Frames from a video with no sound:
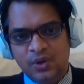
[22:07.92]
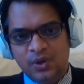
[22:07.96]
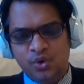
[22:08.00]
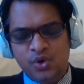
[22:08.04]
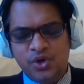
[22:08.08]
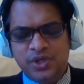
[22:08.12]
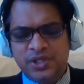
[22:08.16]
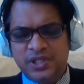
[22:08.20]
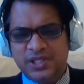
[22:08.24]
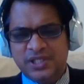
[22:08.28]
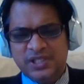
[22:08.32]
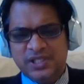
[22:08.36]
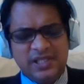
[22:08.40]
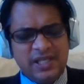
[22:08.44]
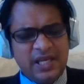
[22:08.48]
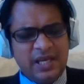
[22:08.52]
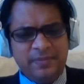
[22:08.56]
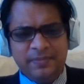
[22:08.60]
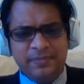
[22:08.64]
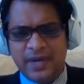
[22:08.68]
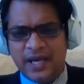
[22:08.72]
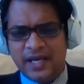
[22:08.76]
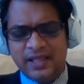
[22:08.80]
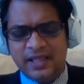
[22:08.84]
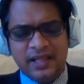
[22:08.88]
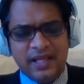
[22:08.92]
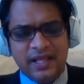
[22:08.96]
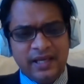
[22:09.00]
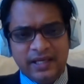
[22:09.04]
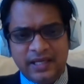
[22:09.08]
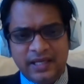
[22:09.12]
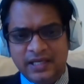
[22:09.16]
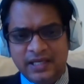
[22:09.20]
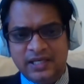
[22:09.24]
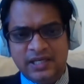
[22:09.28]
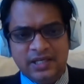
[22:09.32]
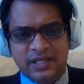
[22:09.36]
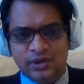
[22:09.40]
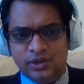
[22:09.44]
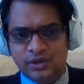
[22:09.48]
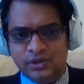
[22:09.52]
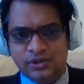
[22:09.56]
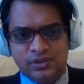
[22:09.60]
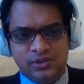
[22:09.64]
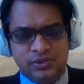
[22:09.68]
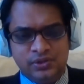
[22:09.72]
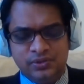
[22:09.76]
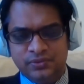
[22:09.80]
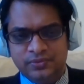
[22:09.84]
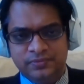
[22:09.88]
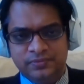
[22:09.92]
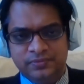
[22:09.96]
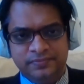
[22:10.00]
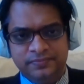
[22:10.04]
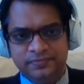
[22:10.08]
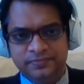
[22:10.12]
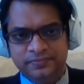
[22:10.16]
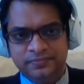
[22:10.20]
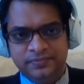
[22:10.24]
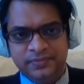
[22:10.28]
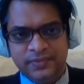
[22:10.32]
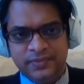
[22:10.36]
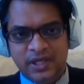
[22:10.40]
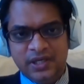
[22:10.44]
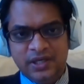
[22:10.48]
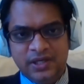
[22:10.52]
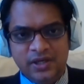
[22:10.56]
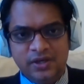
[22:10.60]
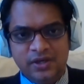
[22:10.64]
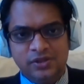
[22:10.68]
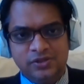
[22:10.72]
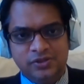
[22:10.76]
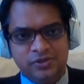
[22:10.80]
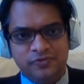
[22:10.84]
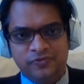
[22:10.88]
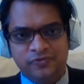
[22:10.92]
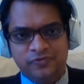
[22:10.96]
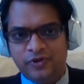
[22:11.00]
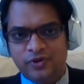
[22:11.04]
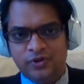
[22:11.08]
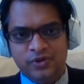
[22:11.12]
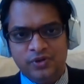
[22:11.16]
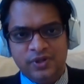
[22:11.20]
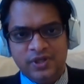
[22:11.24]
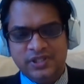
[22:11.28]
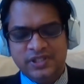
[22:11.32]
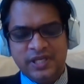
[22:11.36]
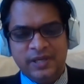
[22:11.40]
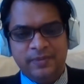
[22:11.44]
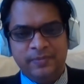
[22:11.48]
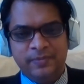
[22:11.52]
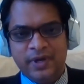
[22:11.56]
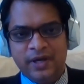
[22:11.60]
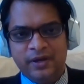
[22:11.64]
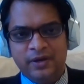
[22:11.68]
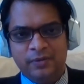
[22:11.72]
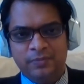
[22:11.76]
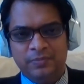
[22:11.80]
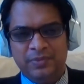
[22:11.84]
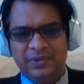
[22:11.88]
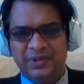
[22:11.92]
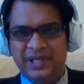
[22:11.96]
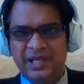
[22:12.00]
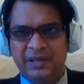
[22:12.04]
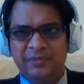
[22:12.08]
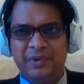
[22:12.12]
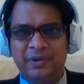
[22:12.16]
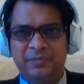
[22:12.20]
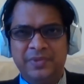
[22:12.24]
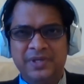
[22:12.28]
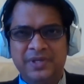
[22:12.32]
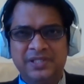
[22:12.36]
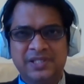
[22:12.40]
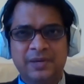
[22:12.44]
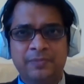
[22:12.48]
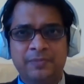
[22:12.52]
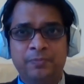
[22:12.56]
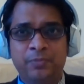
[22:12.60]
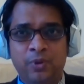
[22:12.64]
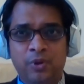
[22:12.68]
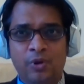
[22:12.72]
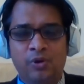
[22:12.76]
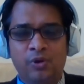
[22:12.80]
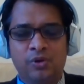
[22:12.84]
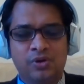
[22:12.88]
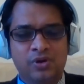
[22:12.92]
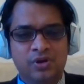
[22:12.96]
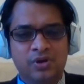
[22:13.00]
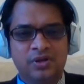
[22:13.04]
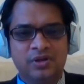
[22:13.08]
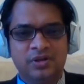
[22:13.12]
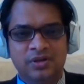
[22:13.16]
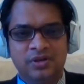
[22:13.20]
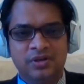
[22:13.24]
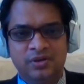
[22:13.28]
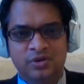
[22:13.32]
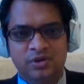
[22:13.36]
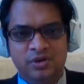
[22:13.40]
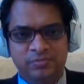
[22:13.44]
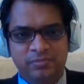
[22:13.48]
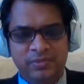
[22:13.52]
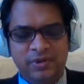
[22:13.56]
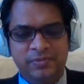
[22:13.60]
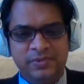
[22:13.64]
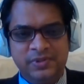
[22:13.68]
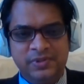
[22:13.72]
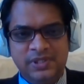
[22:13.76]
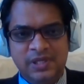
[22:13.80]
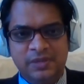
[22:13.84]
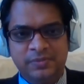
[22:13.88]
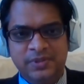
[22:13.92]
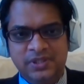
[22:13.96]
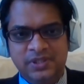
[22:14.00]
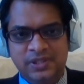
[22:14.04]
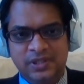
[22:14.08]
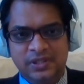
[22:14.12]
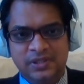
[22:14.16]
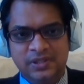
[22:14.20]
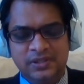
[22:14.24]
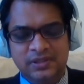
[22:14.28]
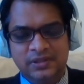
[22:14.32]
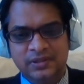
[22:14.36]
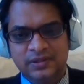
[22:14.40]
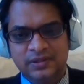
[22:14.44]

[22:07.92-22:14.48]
Which is same as like India also. India also follow the same kind of, they may be say block, not maybe semester